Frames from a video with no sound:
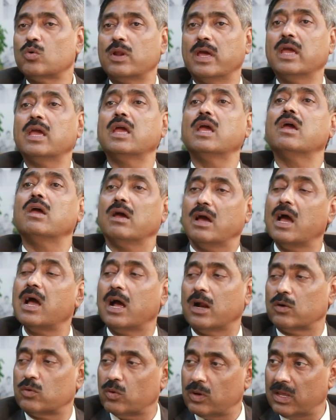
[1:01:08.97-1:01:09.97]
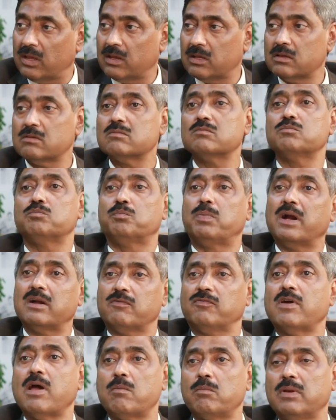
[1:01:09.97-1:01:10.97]
Today
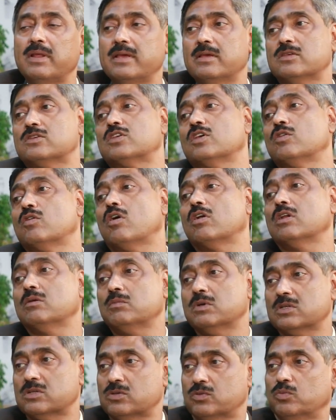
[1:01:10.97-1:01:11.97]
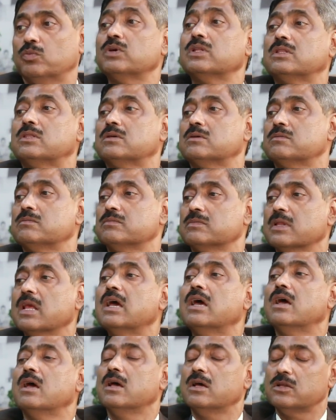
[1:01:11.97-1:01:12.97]
Bhat family is synonymous with
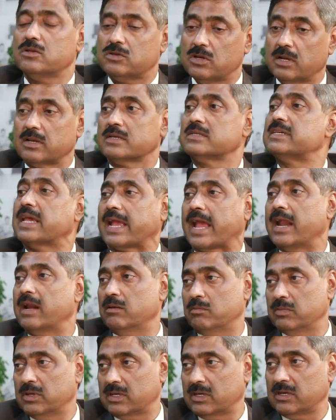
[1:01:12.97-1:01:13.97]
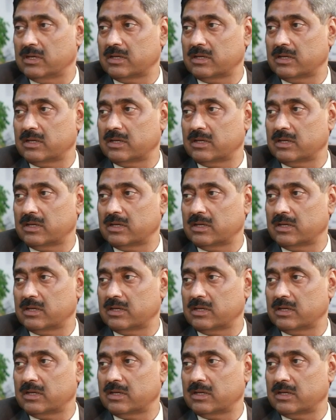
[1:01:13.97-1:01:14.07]
Children's Academy,